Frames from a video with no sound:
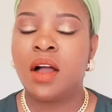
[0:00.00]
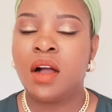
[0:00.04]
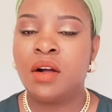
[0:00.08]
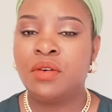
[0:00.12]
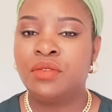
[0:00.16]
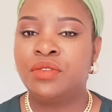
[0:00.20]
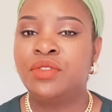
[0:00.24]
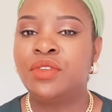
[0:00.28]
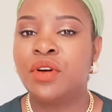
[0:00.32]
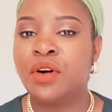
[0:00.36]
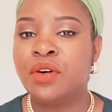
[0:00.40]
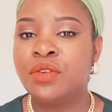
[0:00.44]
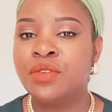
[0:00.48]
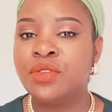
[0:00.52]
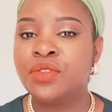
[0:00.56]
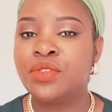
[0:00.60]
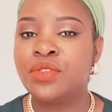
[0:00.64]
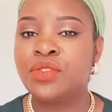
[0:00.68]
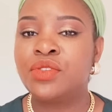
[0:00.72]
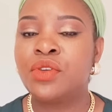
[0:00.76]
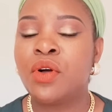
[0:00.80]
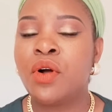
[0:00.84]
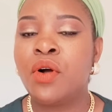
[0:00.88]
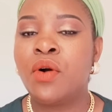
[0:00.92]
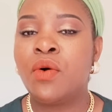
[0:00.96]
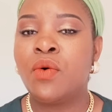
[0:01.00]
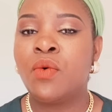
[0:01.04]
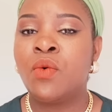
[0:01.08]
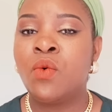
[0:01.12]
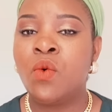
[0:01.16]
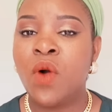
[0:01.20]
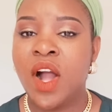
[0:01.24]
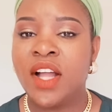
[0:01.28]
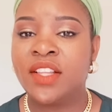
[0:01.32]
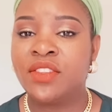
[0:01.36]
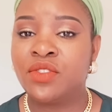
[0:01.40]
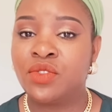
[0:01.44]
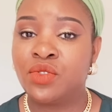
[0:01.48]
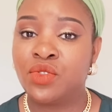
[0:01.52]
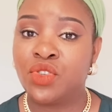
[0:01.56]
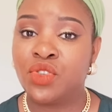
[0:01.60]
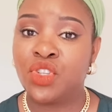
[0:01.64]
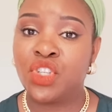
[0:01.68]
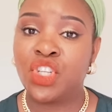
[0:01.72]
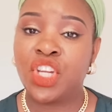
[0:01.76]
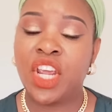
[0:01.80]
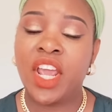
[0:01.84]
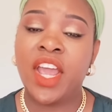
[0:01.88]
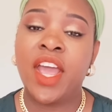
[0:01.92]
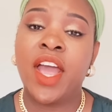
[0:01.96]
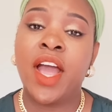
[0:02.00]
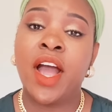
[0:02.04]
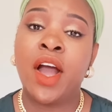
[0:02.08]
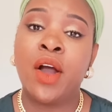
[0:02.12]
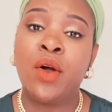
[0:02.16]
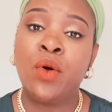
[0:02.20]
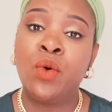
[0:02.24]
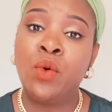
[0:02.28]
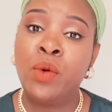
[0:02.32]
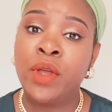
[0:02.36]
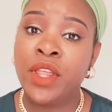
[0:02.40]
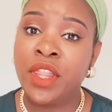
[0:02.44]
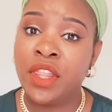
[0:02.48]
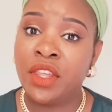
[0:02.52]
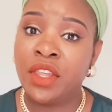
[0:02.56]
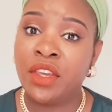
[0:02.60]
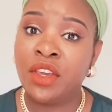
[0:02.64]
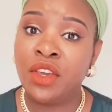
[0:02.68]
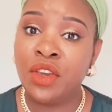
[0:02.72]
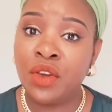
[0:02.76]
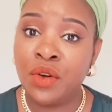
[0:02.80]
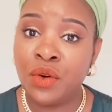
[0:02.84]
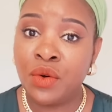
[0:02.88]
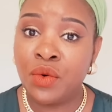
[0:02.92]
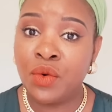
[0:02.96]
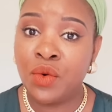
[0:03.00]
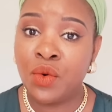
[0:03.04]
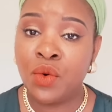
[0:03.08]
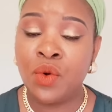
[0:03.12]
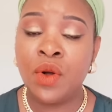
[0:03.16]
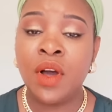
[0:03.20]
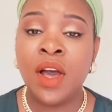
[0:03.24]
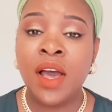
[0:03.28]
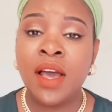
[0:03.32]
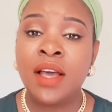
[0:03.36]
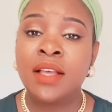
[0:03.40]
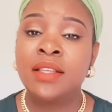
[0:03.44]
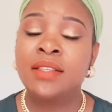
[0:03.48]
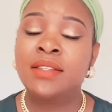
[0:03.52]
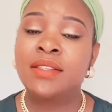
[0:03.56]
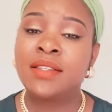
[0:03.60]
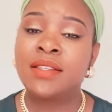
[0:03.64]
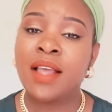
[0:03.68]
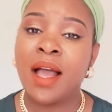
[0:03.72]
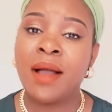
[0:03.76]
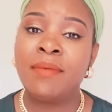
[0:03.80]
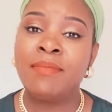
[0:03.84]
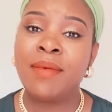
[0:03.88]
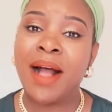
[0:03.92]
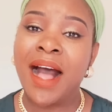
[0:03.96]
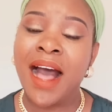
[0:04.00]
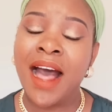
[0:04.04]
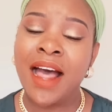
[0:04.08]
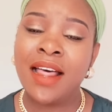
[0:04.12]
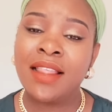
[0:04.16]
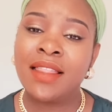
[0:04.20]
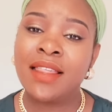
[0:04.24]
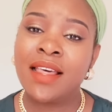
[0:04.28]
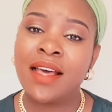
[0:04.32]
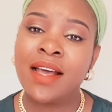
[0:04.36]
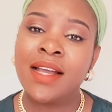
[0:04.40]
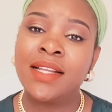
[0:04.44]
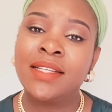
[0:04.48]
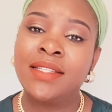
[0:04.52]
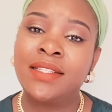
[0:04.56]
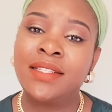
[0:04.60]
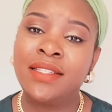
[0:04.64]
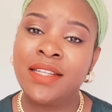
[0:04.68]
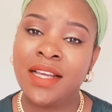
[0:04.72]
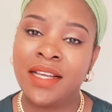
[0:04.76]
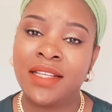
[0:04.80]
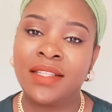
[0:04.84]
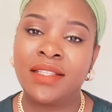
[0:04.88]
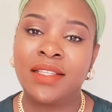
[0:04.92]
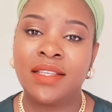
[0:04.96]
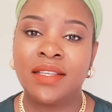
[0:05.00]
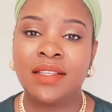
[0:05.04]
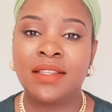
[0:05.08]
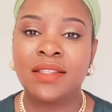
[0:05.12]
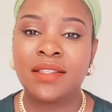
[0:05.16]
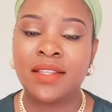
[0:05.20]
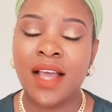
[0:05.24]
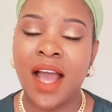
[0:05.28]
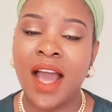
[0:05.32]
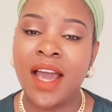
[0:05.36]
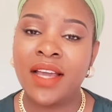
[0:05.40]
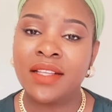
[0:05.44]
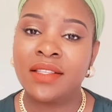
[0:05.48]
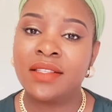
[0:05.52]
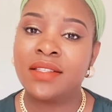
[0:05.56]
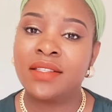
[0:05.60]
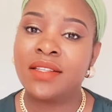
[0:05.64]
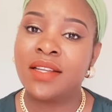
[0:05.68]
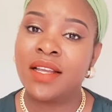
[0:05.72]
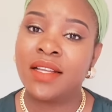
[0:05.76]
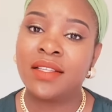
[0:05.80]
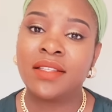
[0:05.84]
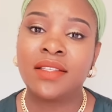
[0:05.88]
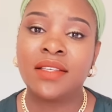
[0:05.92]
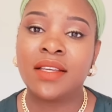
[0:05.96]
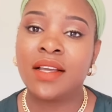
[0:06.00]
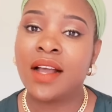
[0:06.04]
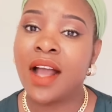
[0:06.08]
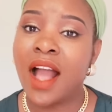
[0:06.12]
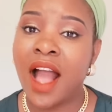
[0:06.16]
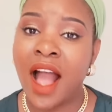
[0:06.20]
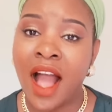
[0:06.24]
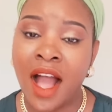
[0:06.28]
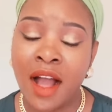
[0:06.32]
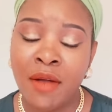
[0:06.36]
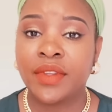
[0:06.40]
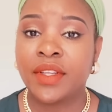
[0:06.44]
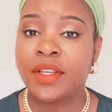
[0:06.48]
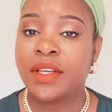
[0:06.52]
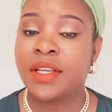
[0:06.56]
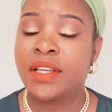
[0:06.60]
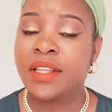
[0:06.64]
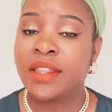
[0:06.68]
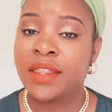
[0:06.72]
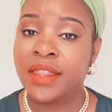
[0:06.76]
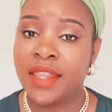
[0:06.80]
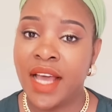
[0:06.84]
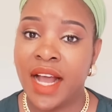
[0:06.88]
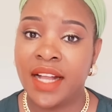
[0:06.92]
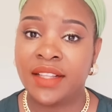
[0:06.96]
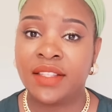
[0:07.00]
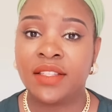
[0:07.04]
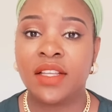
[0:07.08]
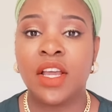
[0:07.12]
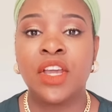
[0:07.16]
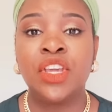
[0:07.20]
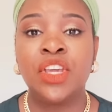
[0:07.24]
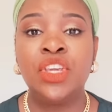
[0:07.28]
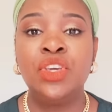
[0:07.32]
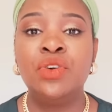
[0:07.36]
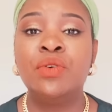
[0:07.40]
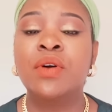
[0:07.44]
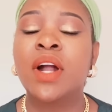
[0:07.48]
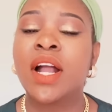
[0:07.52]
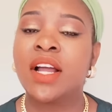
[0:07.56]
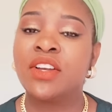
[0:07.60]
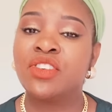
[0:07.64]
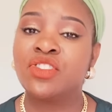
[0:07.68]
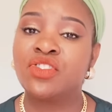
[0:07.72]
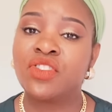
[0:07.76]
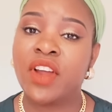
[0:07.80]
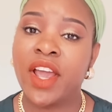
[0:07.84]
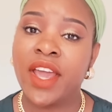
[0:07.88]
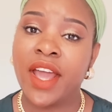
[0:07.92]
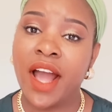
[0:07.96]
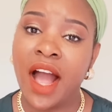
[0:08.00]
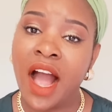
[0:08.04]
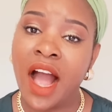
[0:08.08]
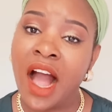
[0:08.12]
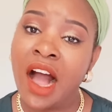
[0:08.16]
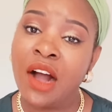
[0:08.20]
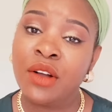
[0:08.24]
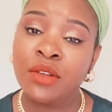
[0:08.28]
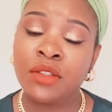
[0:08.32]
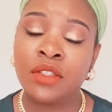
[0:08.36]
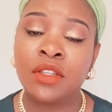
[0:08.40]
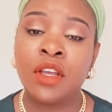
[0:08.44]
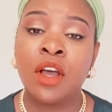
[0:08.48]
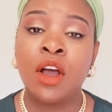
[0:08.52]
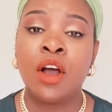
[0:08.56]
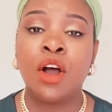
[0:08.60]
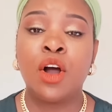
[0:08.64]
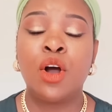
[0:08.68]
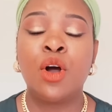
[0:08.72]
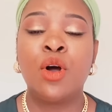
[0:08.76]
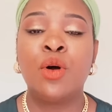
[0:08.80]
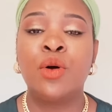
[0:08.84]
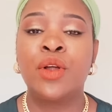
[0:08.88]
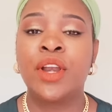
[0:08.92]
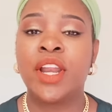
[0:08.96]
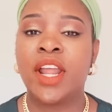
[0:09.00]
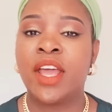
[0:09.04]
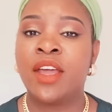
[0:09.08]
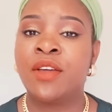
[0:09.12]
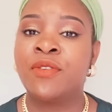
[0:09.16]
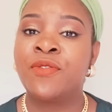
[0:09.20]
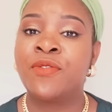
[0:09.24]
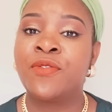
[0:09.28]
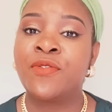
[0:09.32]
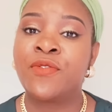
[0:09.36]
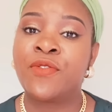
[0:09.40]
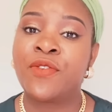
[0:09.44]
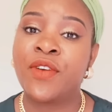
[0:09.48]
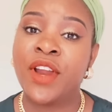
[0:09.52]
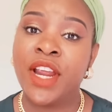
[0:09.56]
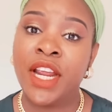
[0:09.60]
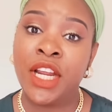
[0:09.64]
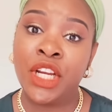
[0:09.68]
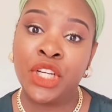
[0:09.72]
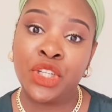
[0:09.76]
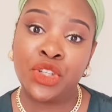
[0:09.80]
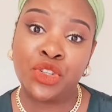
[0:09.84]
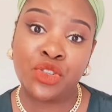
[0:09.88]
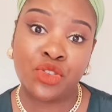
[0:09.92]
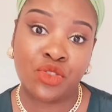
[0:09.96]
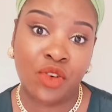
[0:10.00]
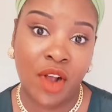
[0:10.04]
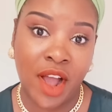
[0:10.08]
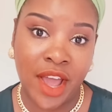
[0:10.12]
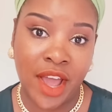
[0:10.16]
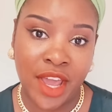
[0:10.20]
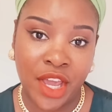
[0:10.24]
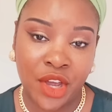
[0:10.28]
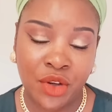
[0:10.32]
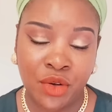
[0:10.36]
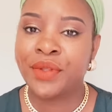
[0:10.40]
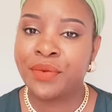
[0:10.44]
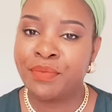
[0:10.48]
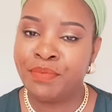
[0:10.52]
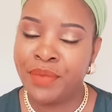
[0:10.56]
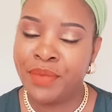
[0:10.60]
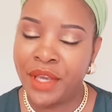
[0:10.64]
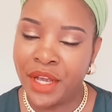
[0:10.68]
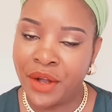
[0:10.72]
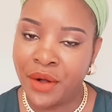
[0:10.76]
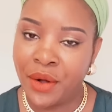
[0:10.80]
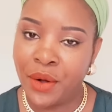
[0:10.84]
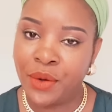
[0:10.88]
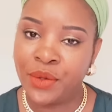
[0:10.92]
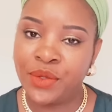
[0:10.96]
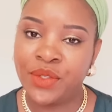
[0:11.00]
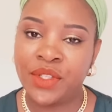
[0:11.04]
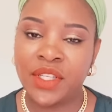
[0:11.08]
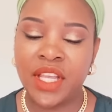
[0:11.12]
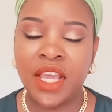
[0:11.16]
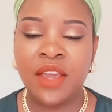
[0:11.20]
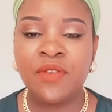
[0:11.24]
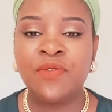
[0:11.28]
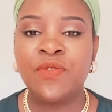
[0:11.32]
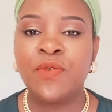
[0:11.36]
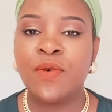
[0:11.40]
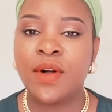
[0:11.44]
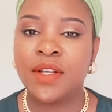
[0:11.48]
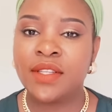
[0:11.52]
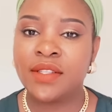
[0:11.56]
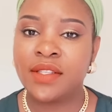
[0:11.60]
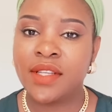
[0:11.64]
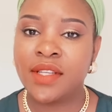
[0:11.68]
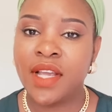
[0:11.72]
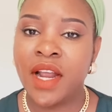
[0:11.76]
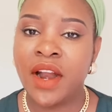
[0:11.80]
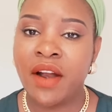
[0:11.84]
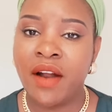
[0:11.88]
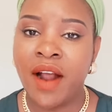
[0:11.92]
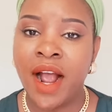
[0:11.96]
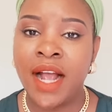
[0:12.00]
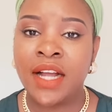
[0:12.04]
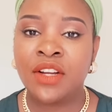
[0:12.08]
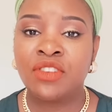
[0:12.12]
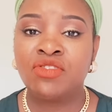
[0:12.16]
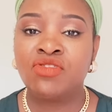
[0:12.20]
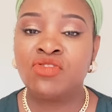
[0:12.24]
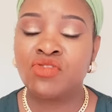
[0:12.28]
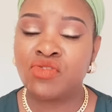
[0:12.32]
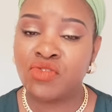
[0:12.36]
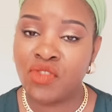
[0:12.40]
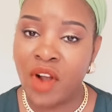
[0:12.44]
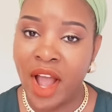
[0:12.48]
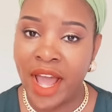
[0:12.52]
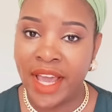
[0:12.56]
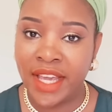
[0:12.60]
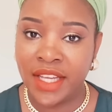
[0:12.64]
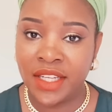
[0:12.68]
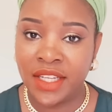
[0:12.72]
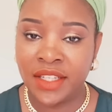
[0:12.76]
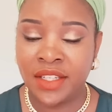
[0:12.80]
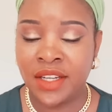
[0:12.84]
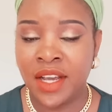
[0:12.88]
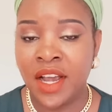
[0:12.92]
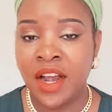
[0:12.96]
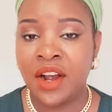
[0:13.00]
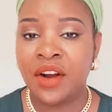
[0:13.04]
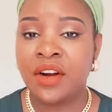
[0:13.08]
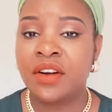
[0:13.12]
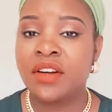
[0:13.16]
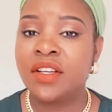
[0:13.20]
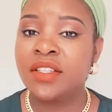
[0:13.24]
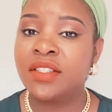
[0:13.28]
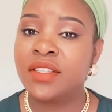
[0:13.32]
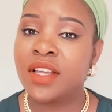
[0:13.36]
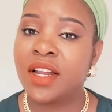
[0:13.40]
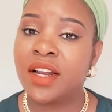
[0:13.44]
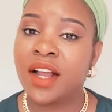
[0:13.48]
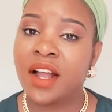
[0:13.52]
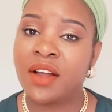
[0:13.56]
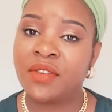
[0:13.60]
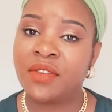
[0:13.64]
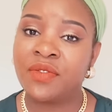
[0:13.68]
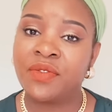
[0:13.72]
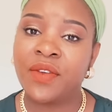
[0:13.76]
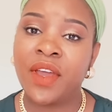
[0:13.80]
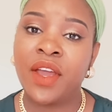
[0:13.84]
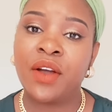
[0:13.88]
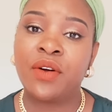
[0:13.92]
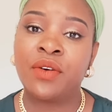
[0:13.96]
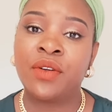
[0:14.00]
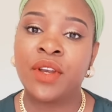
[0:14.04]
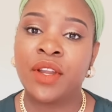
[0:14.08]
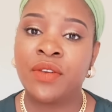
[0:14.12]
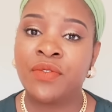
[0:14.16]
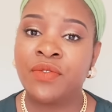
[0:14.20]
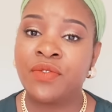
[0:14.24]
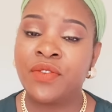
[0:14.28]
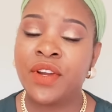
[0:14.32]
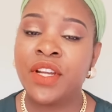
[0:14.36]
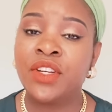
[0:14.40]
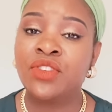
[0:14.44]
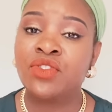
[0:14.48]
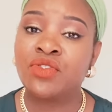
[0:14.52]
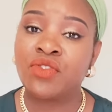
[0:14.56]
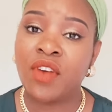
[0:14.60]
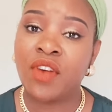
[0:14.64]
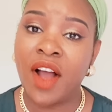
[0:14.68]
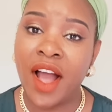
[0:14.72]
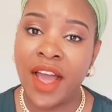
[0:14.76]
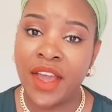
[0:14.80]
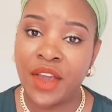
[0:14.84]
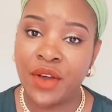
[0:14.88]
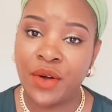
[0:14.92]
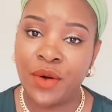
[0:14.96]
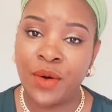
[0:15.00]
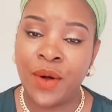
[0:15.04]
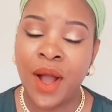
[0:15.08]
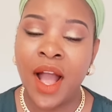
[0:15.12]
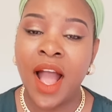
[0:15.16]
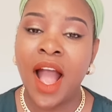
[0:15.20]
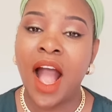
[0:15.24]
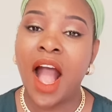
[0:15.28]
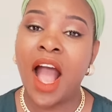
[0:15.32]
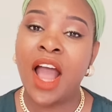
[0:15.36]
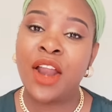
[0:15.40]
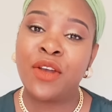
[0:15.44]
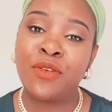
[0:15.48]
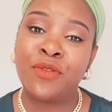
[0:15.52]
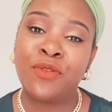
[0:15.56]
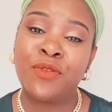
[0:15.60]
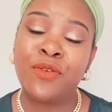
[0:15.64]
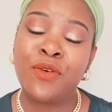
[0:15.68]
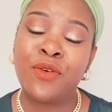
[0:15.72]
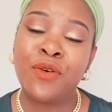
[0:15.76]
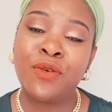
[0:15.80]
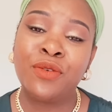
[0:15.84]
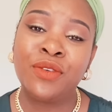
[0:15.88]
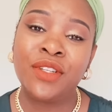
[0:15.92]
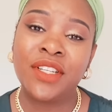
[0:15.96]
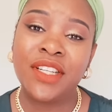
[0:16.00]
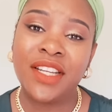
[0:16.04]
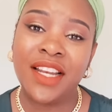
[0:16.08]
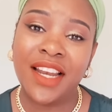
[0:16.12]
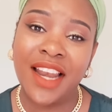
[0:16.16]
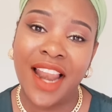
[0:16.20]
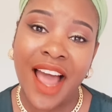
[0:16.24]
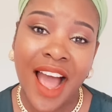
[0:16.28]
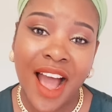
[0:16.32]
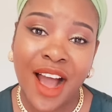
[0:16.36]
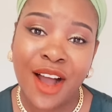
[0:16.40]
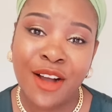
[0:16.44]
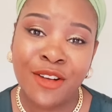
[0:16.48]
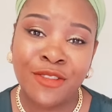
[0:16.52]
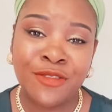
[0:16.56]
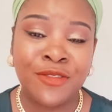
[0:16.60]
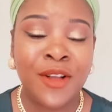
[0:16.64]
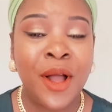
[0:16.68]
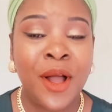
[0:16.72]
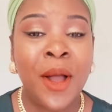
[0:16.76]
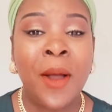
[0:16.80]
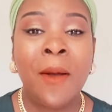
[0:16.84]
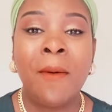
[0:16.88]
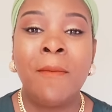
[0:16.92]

I would also want to share with you some other dating sites, dating apps that you can try out on a free trial, because if Wacera tried Christian Cafe on a free trial and found love,